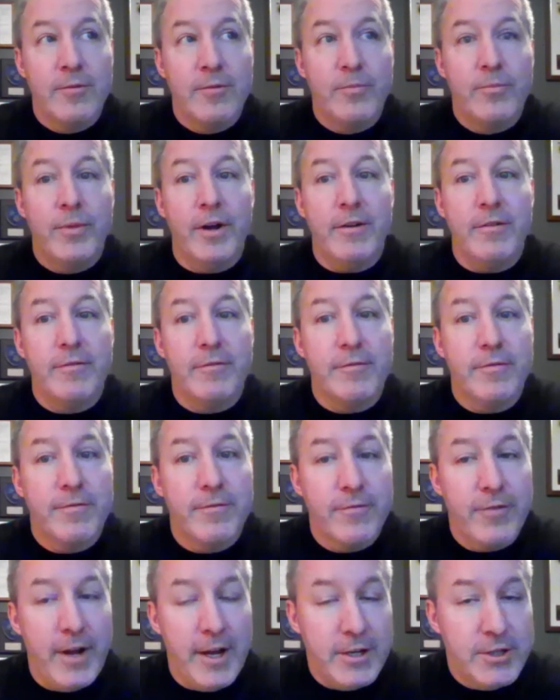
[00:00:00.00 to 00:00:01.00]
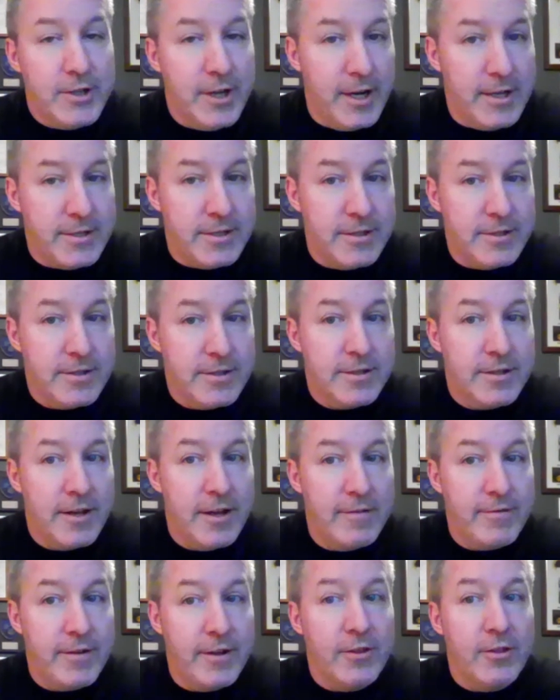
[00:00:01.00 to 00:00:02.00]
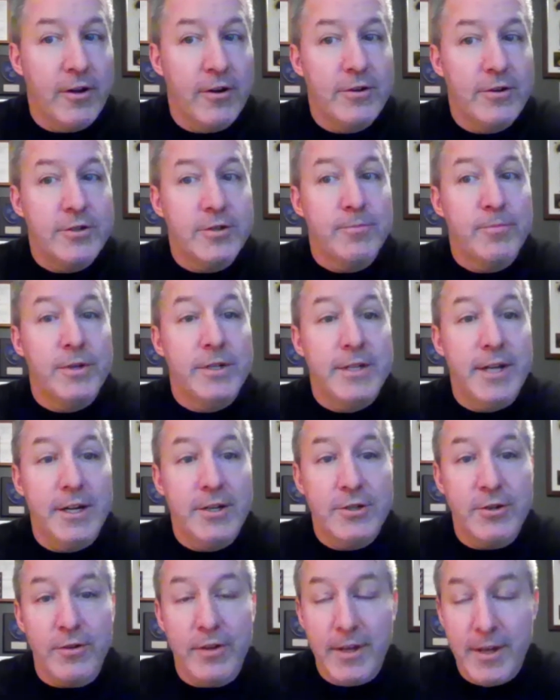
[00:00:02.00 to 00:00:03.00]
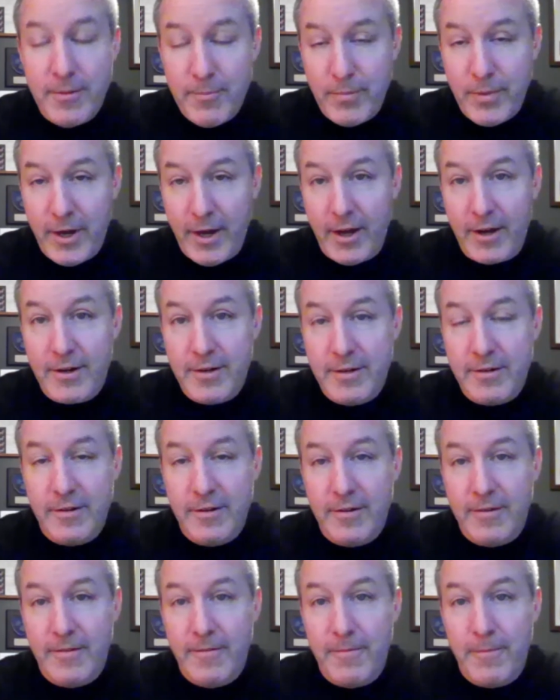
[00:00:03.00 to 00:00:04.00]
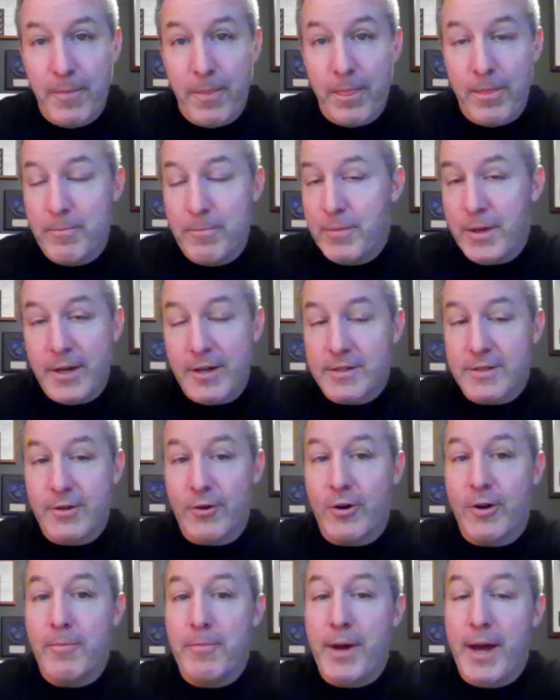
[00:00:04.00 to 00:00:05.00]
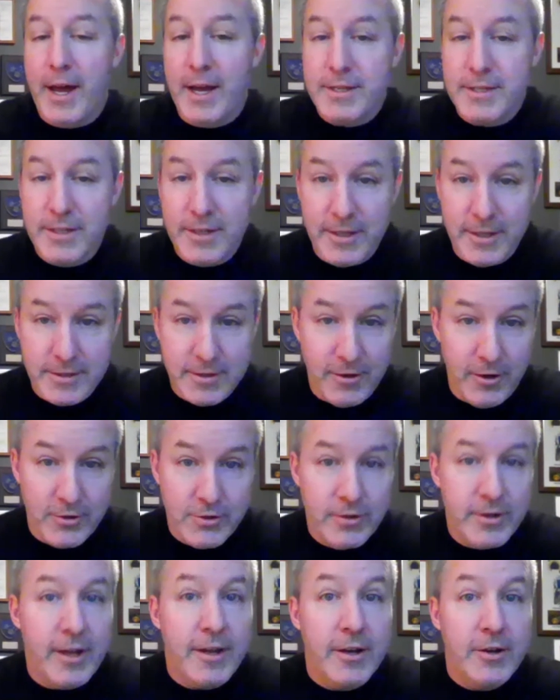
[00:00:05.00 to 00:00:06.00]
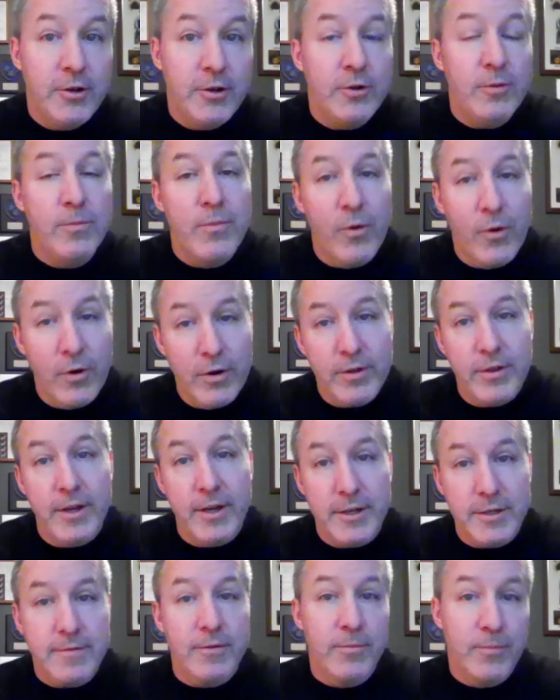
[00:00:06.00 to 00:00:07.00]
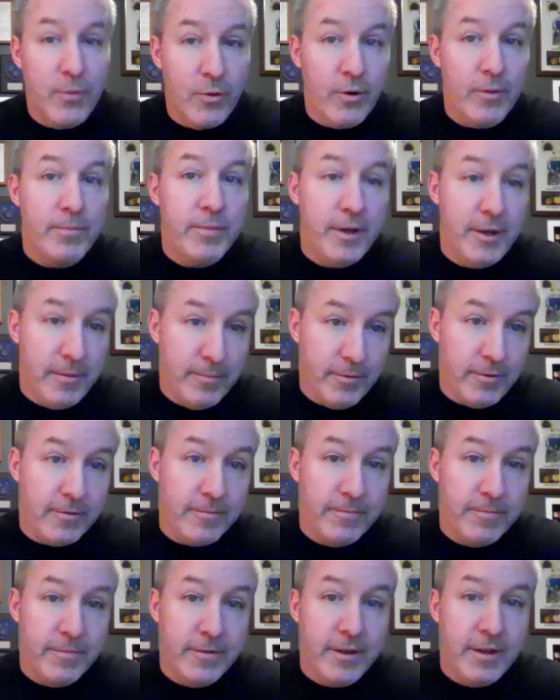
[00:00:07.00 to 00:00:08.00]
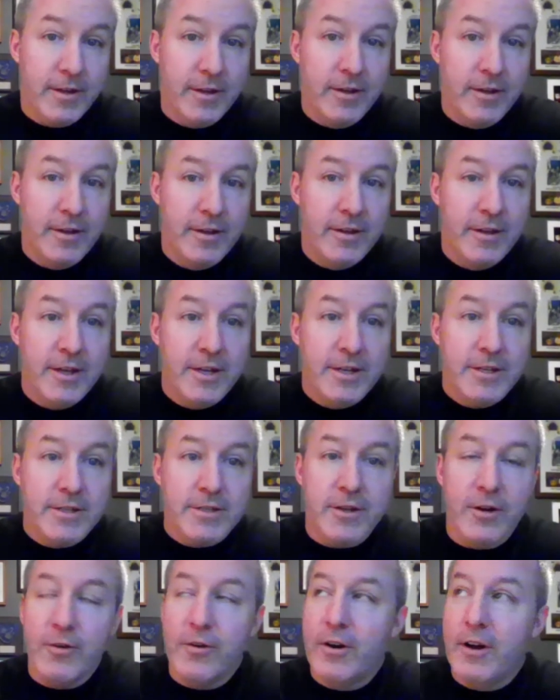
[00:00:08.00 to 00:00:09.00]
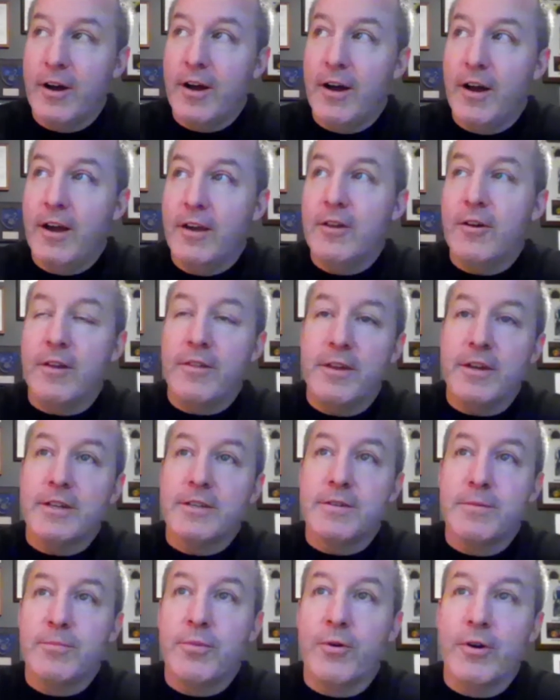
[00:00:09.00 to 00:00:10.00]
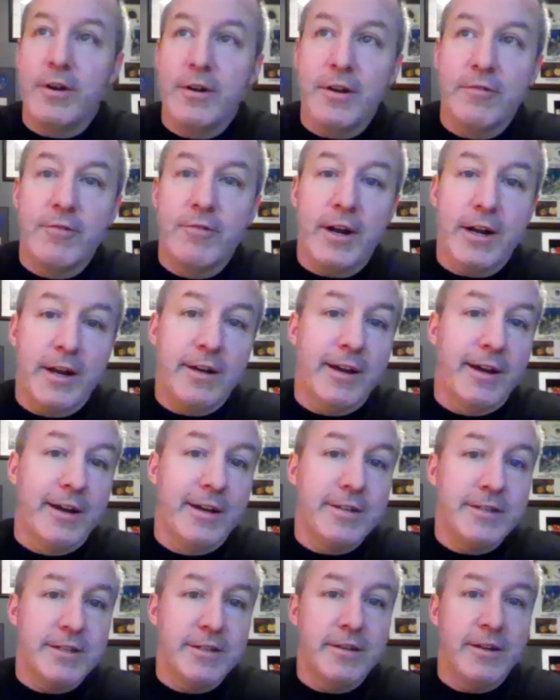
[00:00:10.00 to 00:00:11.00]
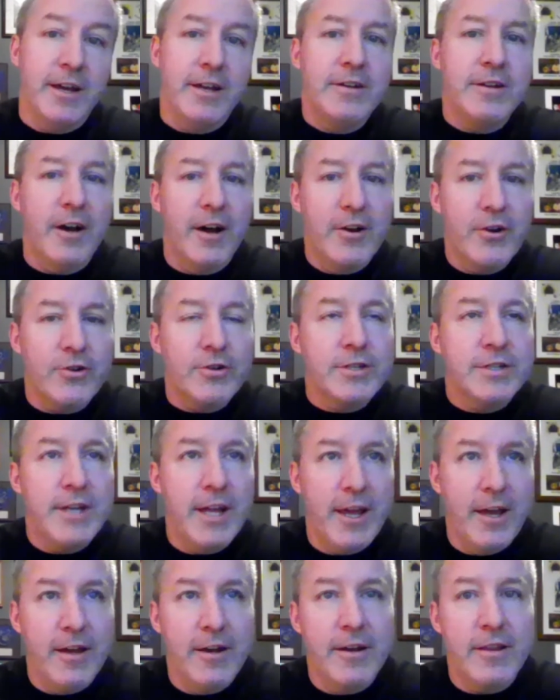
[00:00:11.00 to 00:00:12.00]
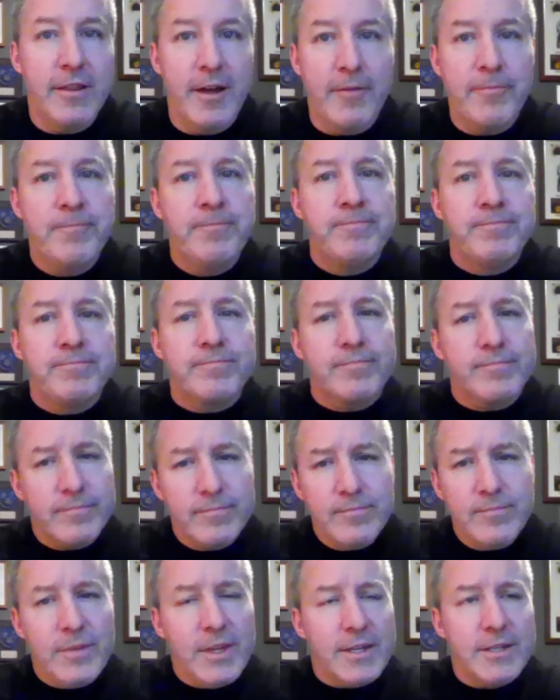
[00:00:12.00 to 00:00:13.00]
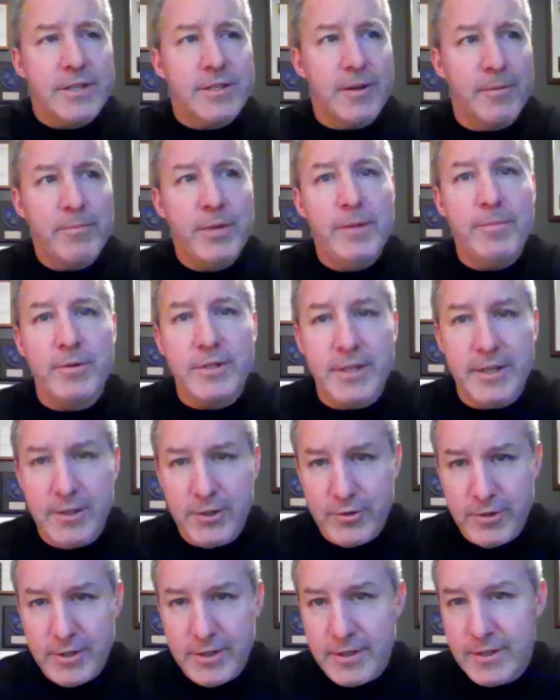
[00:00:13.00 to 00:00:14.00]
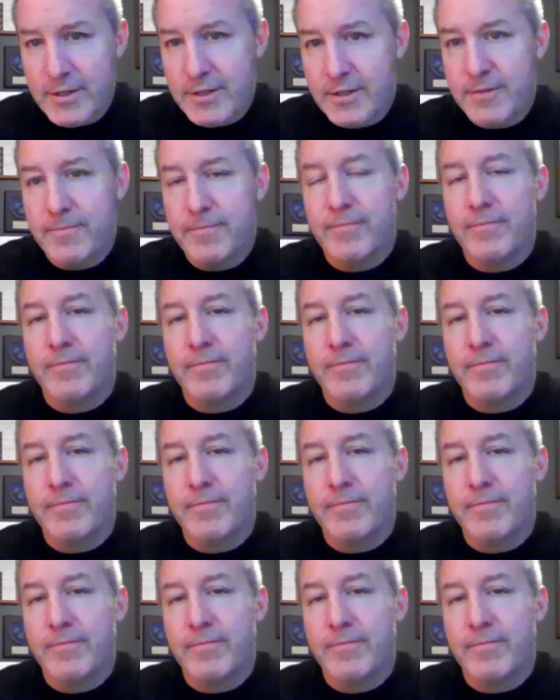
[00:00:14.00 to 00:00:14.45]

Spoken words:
But franchises have a larger potential impact because their capacity is larger. They can do more things for more people. So, I think it's important to recognize and to understand that some people's interests